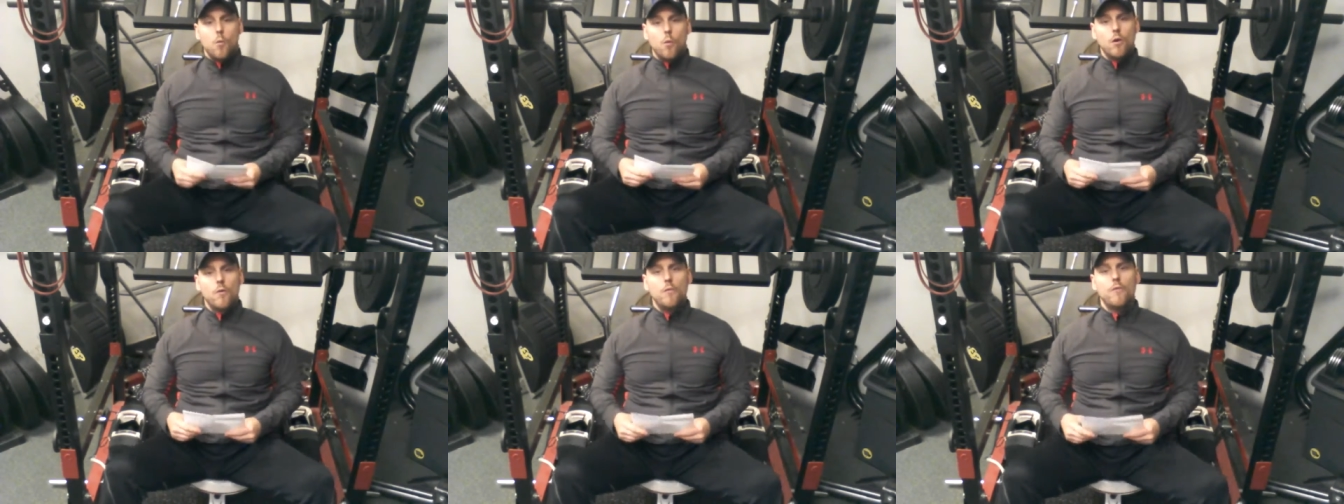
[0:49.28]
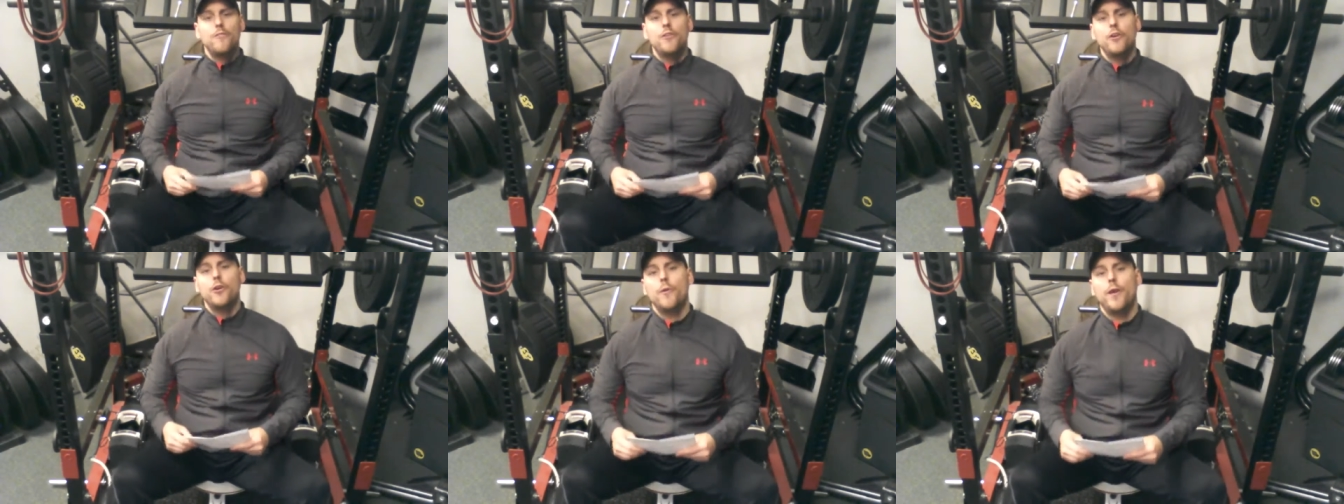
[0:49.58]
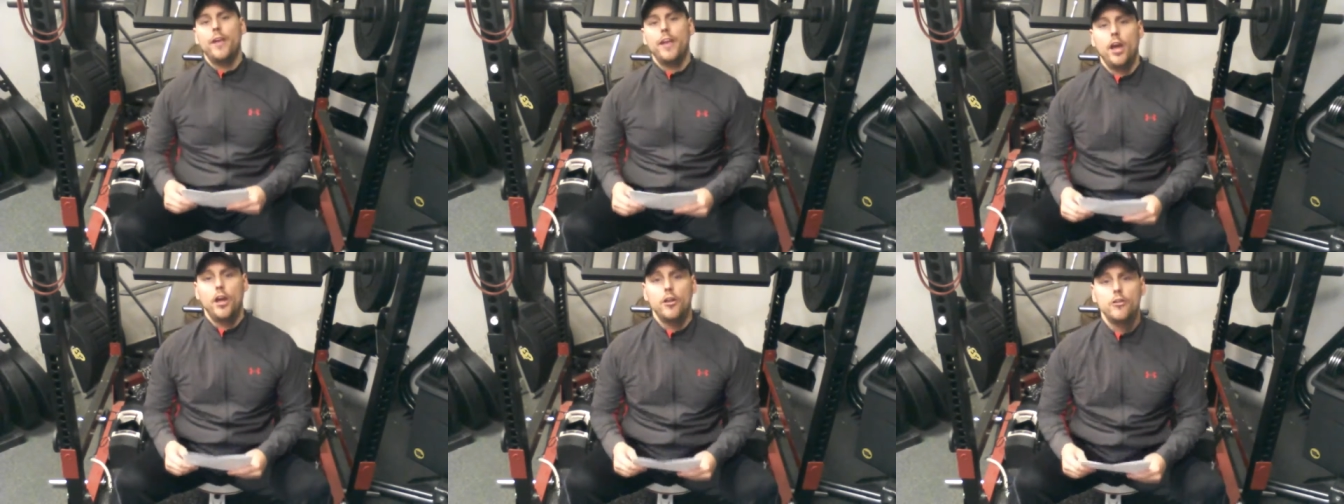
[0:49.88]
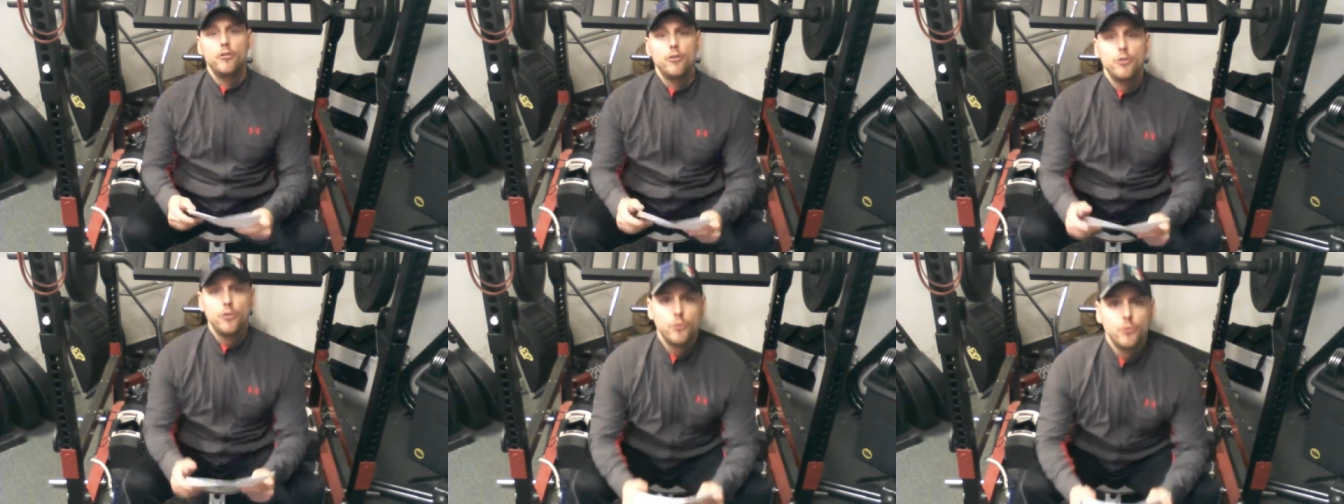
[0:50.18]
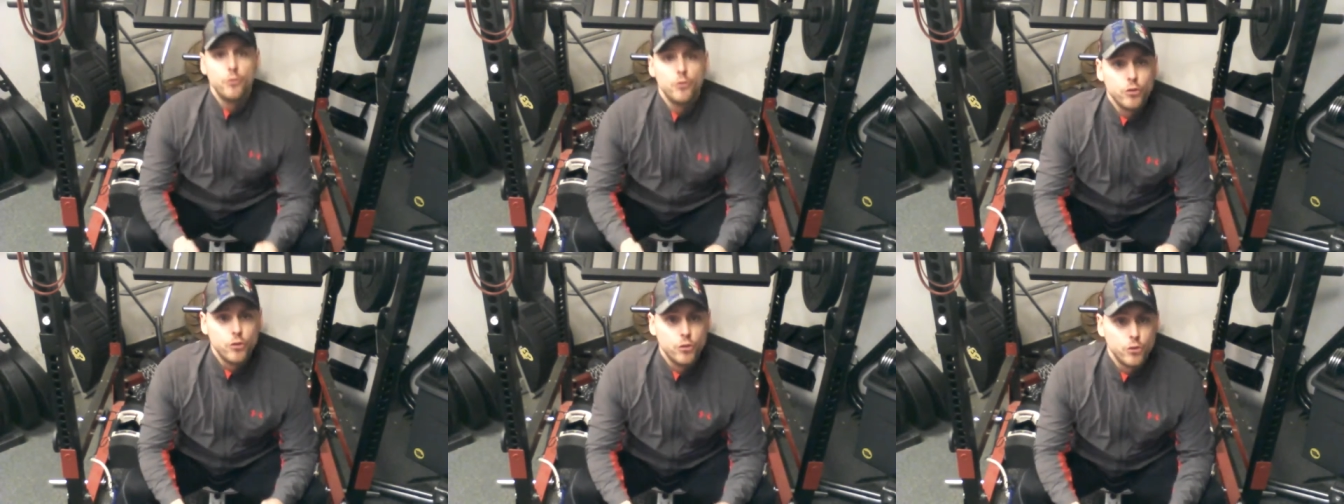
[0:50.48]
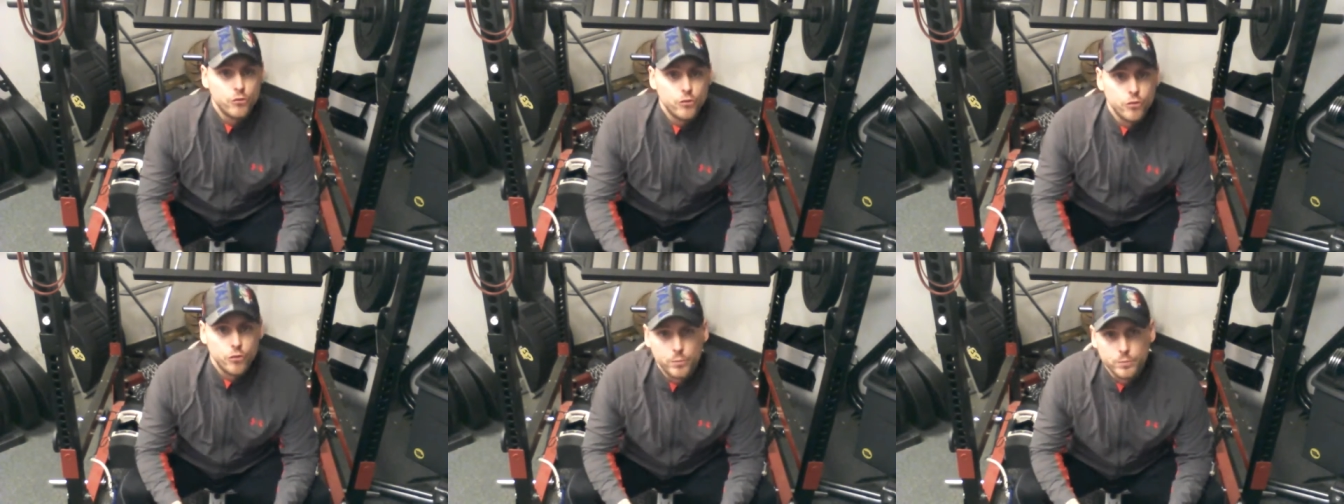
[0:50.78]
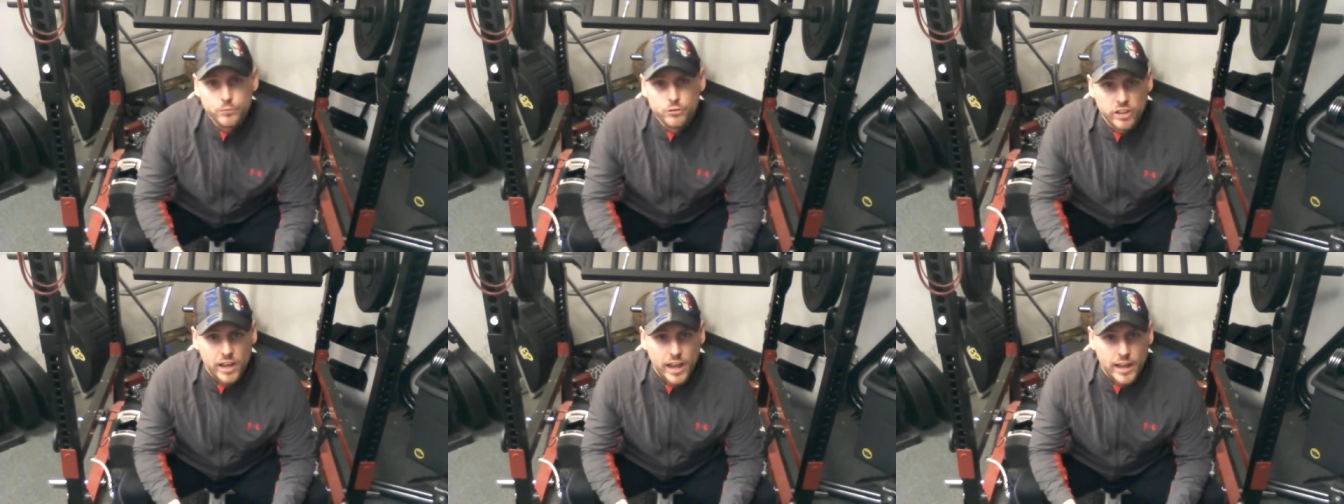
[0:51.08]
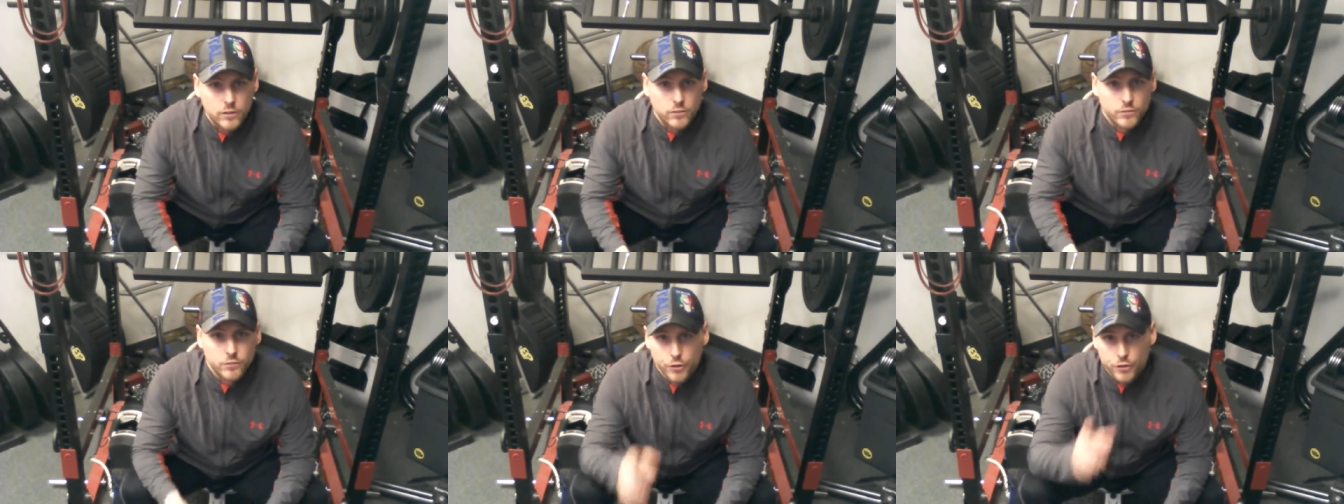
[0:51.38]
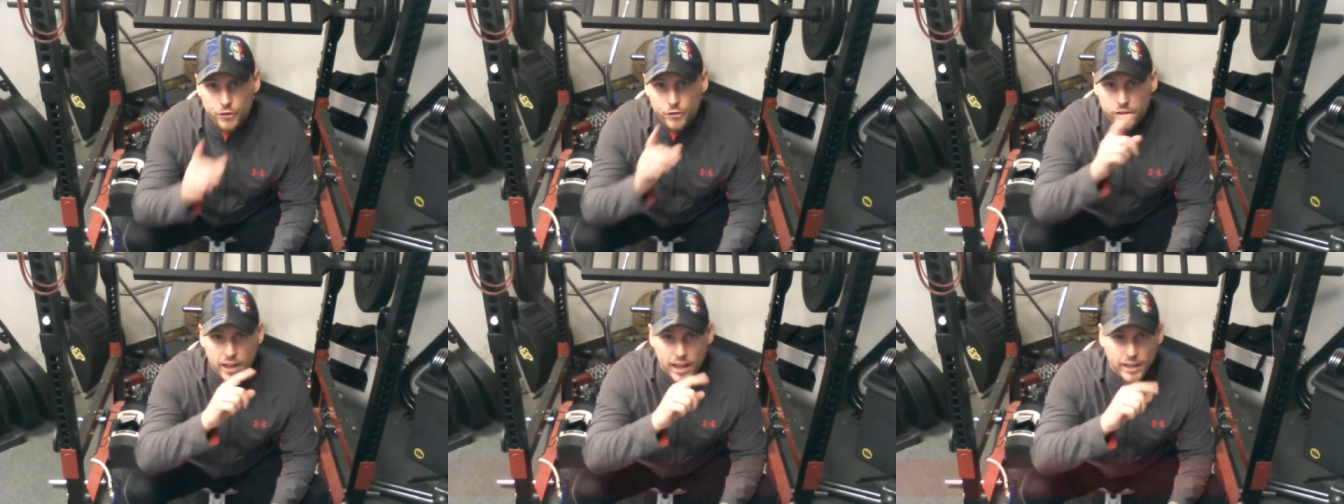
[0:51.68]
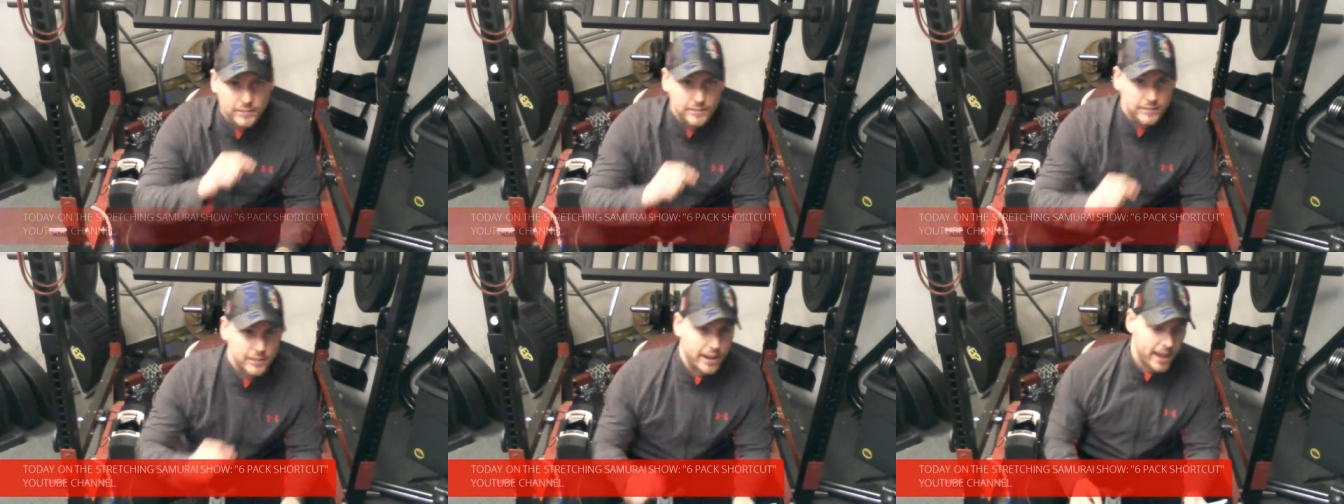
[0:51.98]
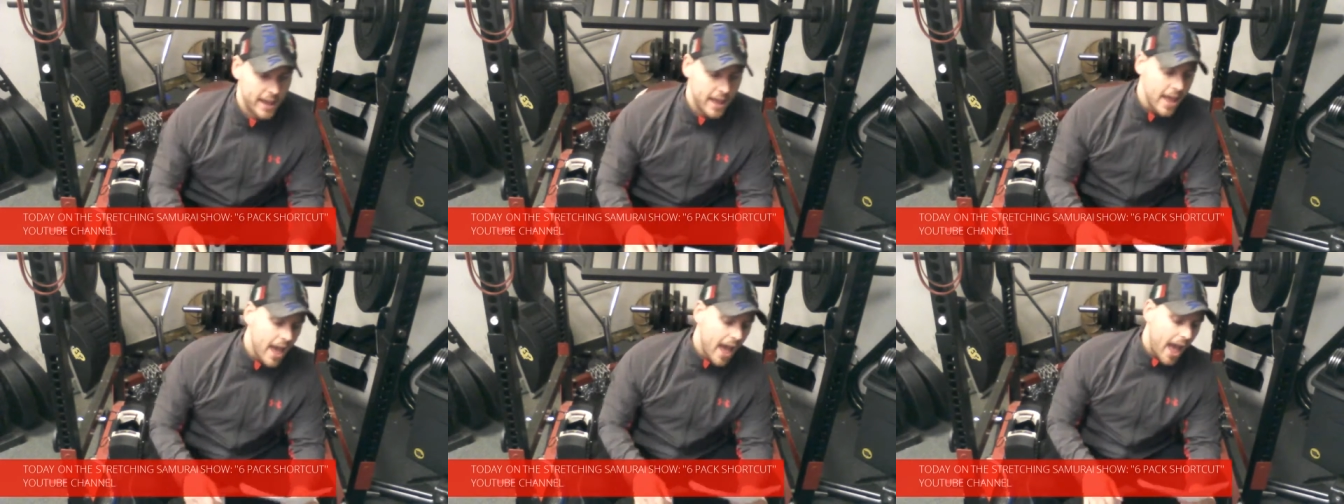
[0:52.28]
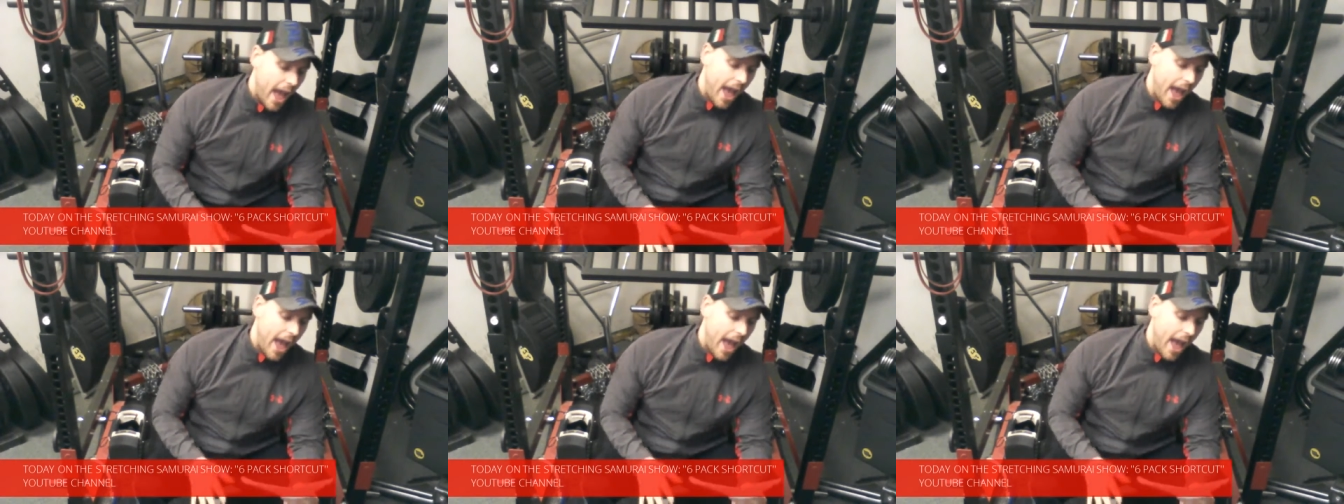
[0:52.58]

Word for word: We're reviewing a new YouTube channel for you guys today.